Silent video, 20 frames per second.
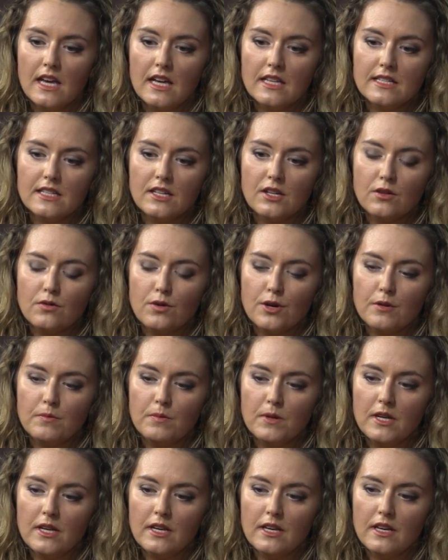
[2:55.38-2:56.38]
an
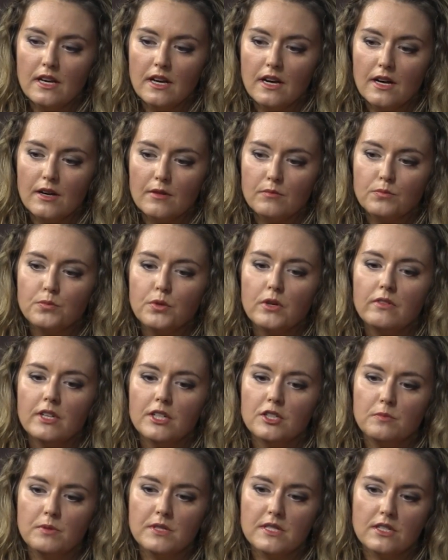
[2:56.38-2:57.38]
incredibly
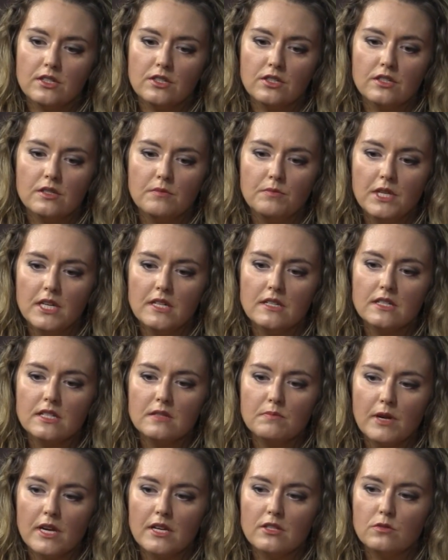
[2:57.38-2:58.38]
privileged position to be in a
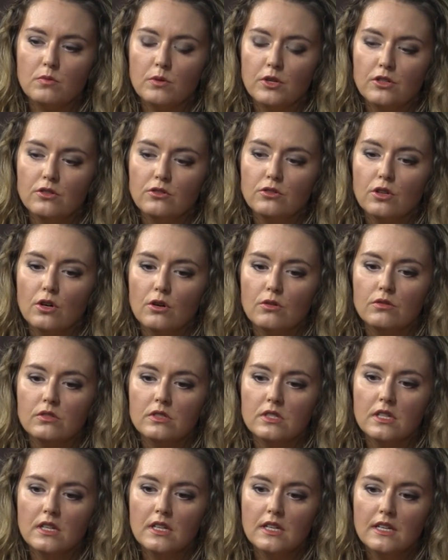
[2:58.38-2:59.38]
space where you
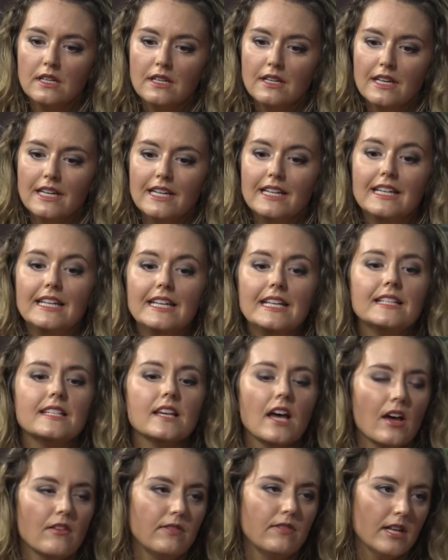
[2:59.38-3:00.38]
don't need to
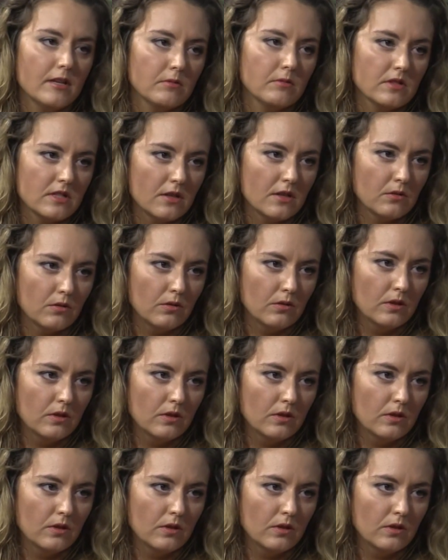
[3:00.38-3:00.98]
have labels at all.